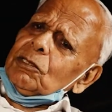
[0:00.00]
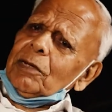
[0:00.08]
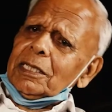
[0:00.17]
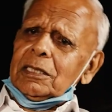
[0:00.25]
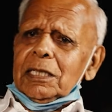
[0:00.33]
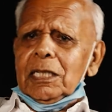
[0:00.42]
you
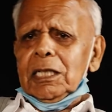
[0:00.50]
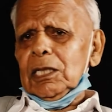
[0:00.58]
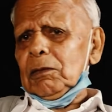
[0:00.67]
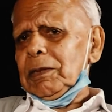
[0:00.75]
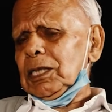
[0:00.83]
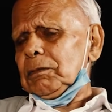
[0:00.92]
can say
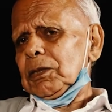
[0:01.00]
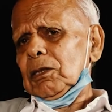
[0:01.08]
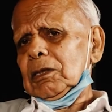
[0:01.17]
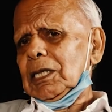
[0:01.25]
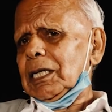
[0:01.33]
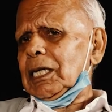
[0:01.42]
linguist,
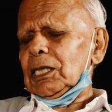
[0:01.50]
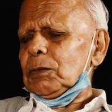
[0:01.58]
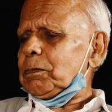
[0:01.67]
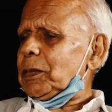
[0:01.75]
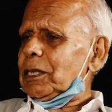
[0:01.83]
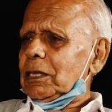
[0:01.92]
because I can
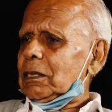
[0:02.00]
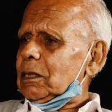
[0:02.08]
speak